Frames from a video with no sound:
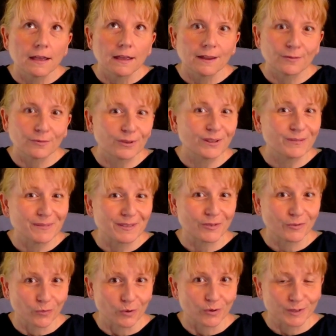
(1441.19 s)
It really meant the
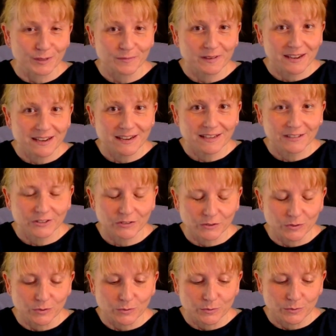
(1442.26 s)
world to me
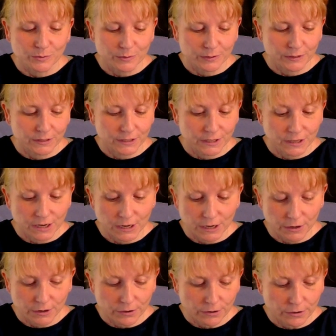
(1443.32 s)
to
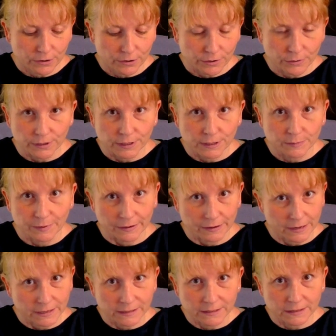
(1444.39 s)
hear your
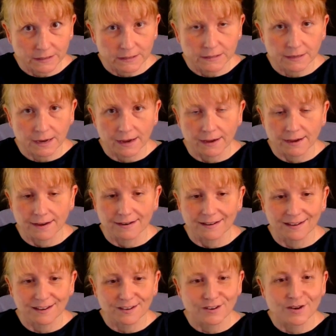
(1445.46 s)
experiences and
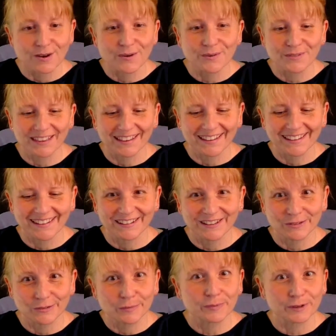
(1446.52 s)
know that
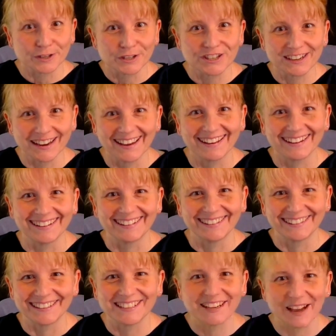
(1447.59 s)
you appreciated
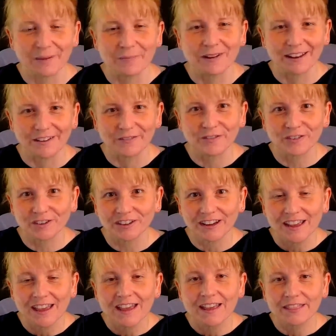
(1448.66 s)
the time and effort
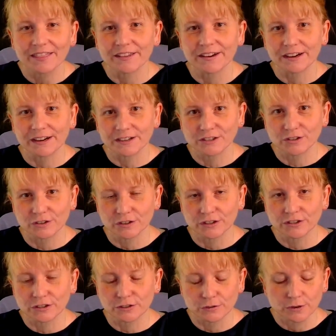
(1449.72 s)
that I took
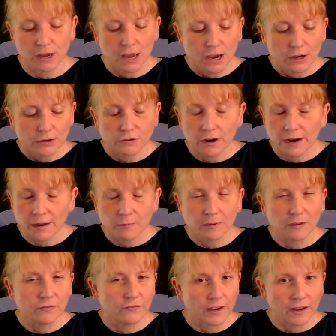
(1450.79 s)
to try and be
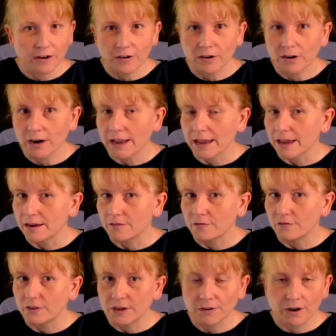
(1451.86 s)
fair and
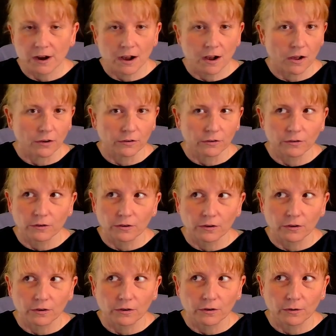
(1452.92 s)
figure out
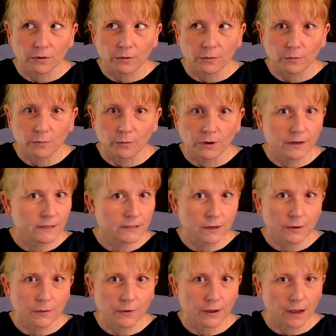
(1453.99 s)
what is
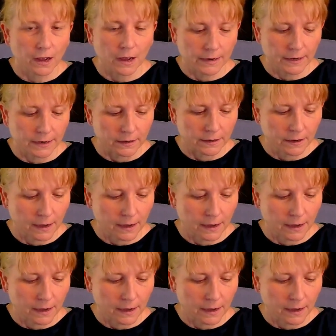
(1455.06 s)
going on here.